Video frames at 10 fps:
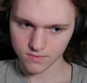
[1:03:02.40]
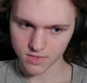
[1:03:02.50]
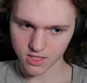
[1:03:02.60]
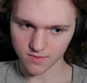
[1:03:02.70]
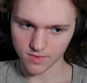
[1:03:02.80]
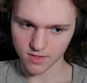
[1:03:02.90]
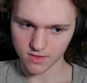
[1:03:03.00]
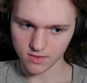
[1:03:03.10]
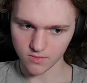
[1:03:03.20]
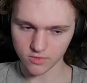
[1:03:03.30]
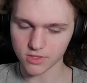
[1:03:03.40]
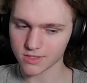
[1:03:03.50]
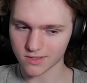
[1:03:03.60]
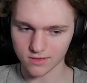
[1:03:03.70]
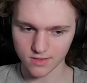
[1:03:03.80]
Type in, and we'll just
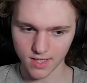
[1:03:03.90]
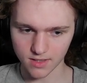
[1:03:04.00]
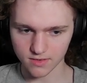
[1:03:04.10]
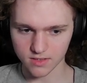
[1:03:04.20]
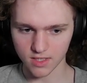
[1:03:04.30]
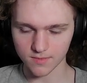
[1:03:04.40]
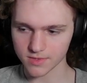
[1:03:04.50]
start adding the types